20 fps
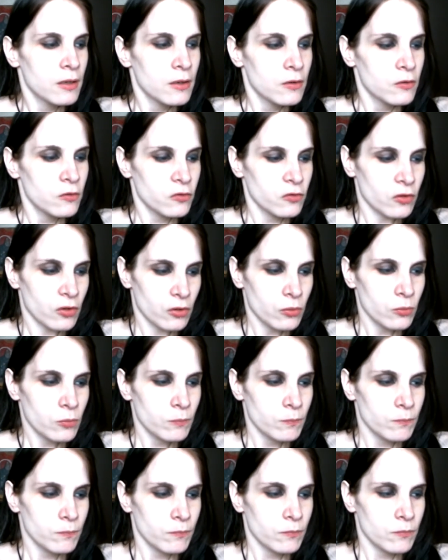So,
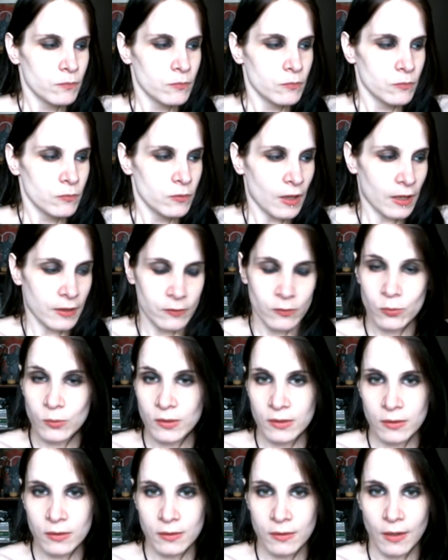That's
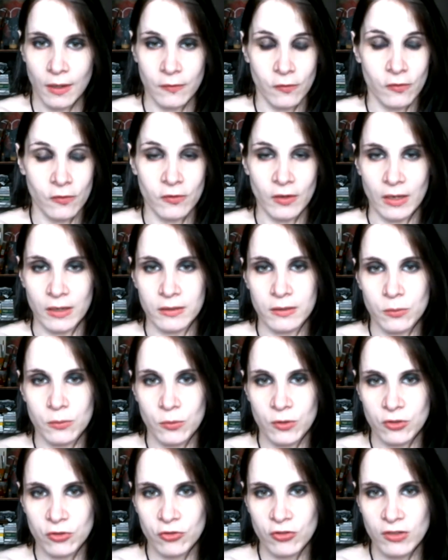exactly
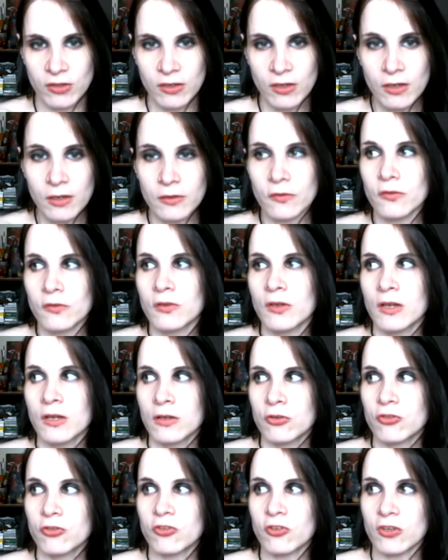what she does.
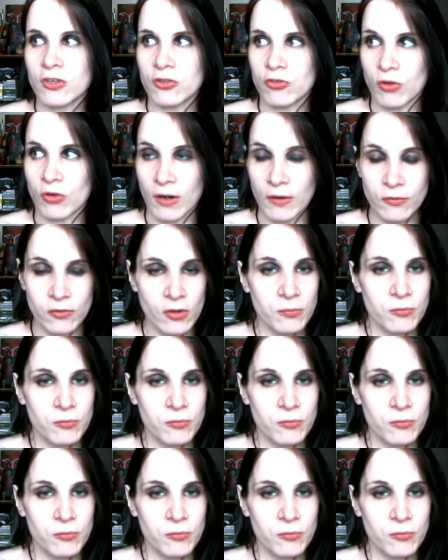She drives up